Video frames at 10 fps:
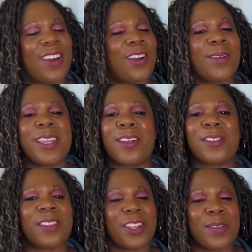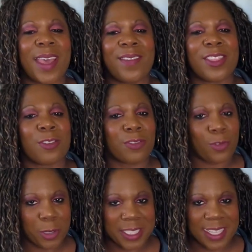All right, y'all, so there you have it. There's
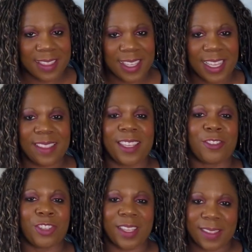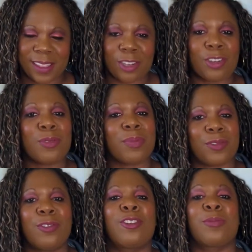14 things that you should consider
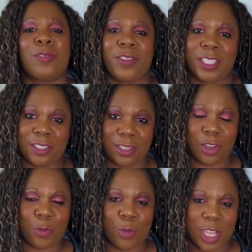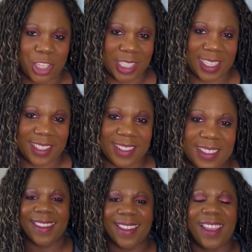before moving to Tacoma, Washington.
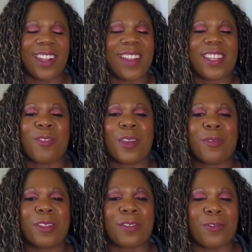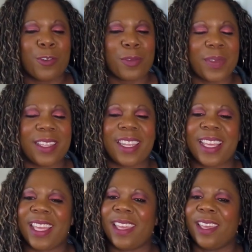All right, now whether it's
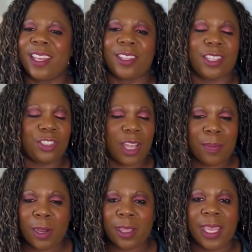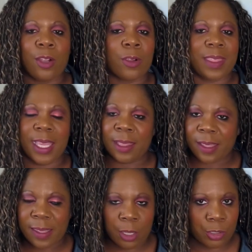affordability, the job market, or the
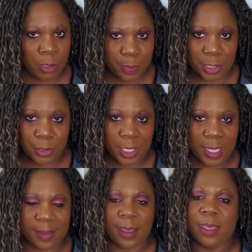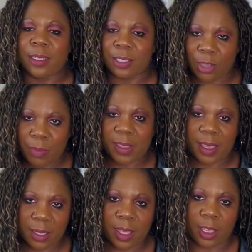endless outdoor opportunities, Tacoma's
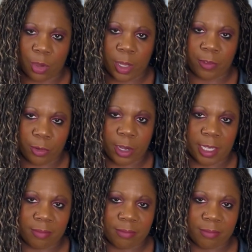got a lot going for it.